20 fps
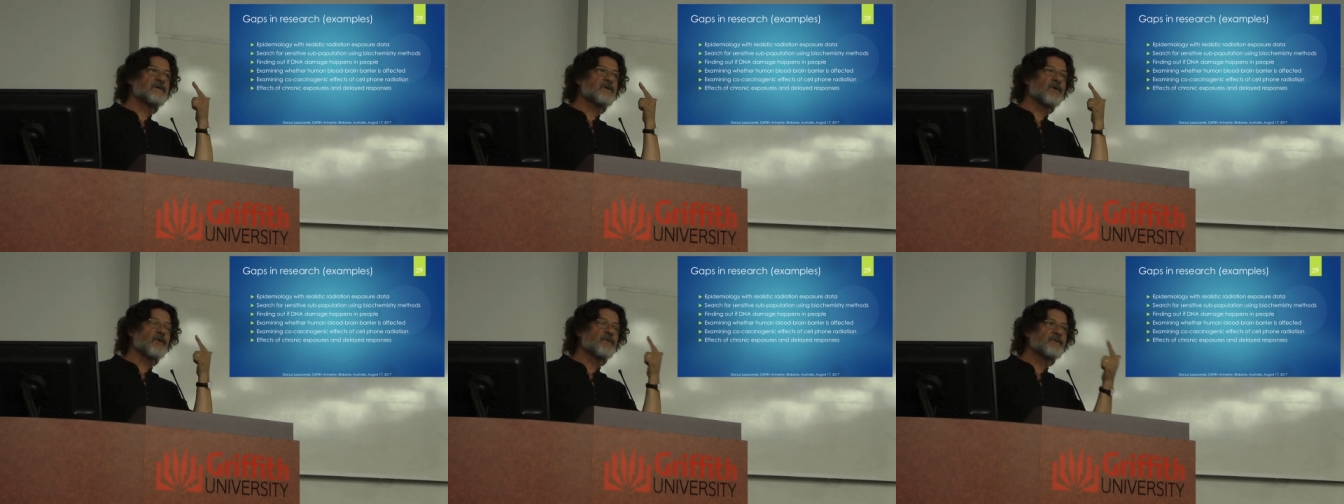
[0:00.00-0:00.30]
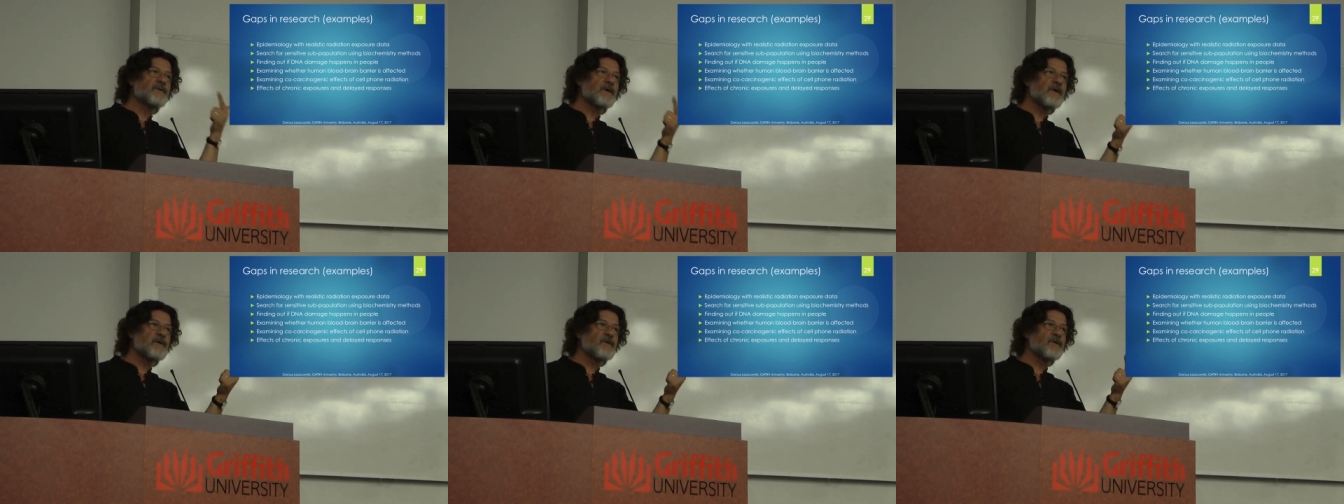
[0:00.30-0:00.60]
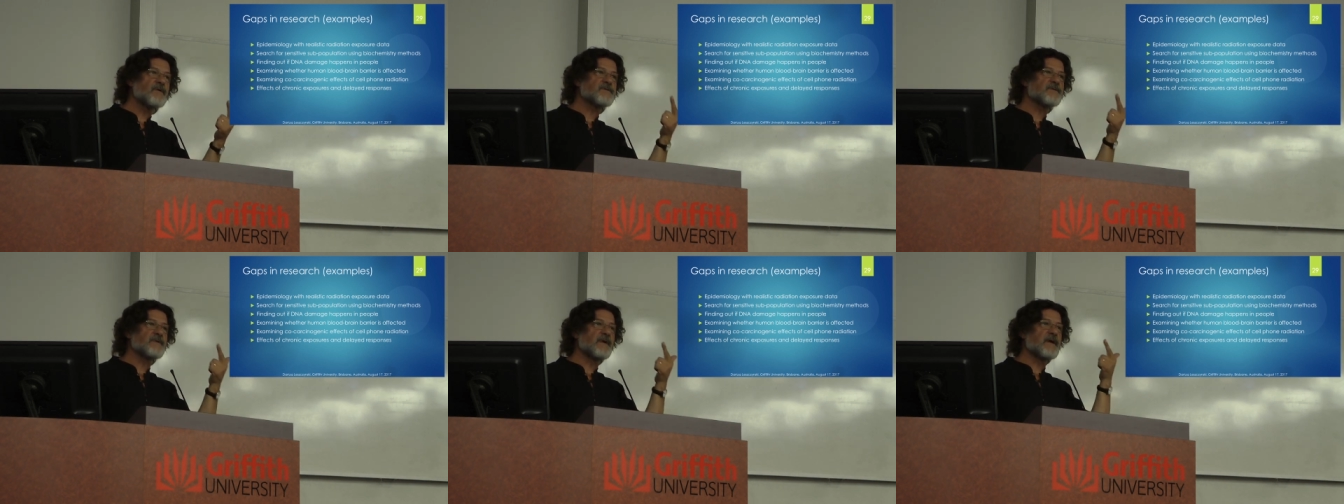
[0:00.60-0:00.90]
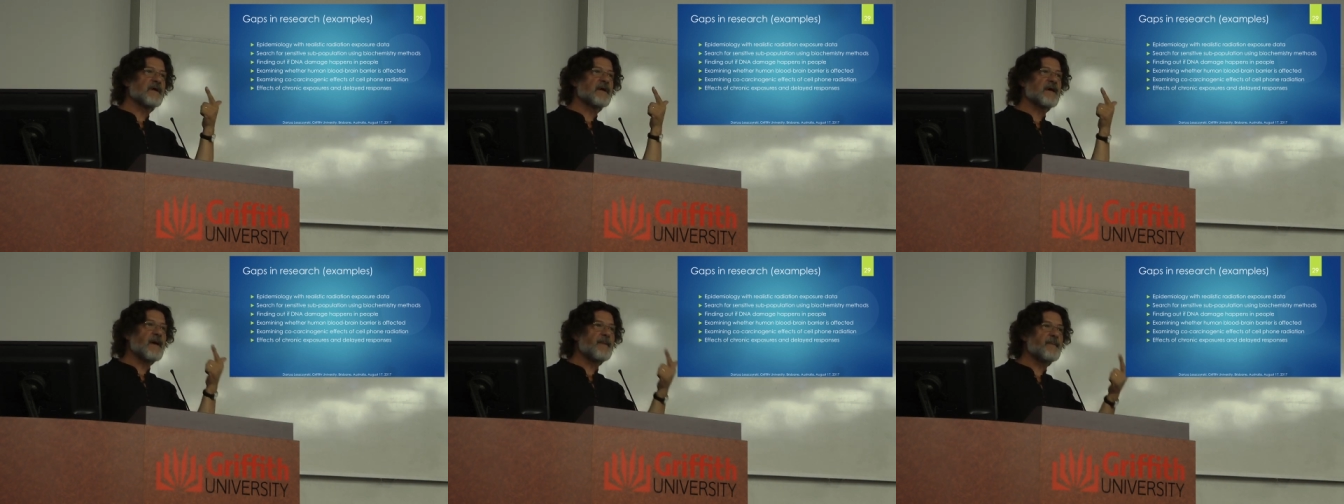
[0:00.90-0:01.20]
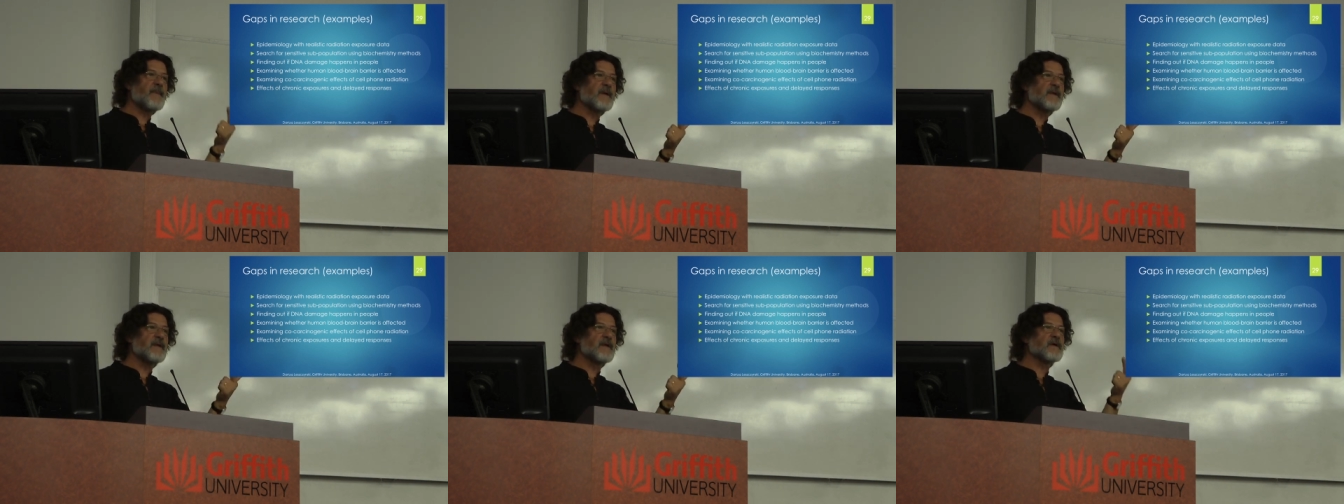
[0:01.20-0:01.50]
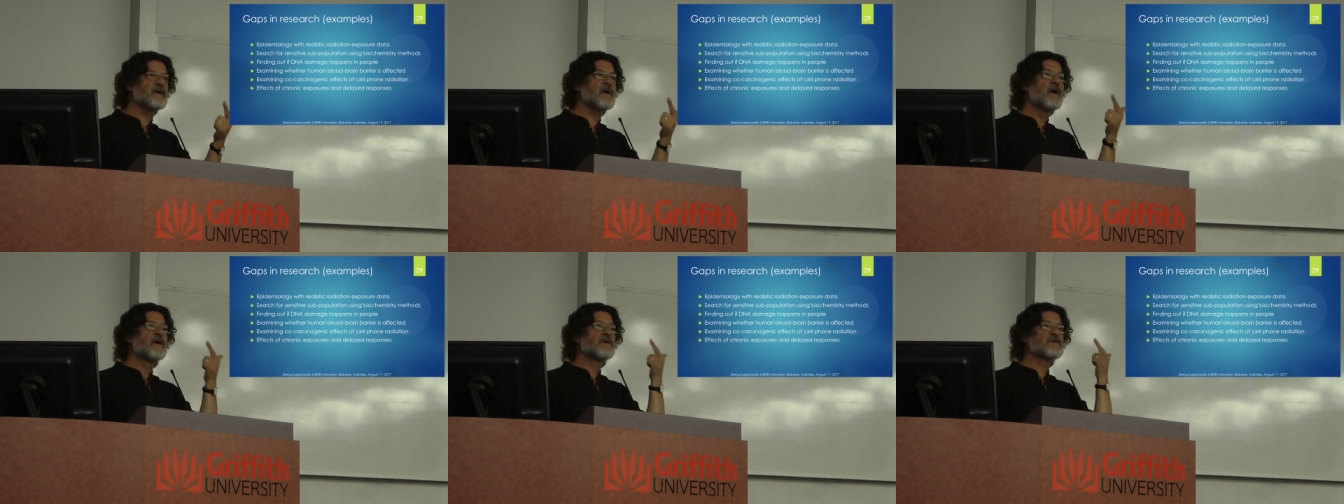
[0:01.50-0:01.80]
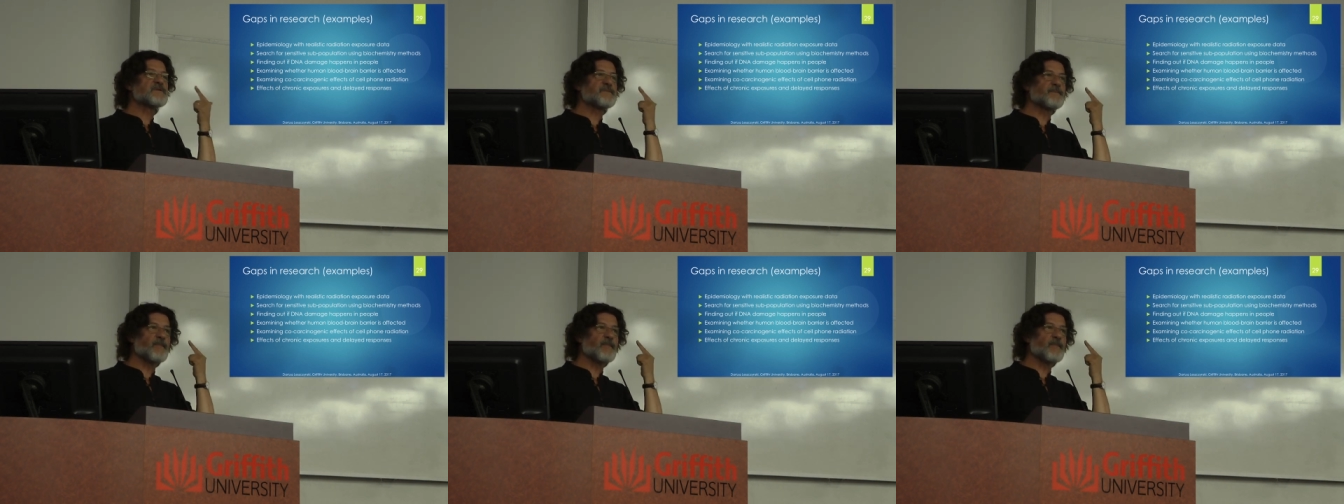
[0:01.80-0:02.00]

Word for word: is continuously happening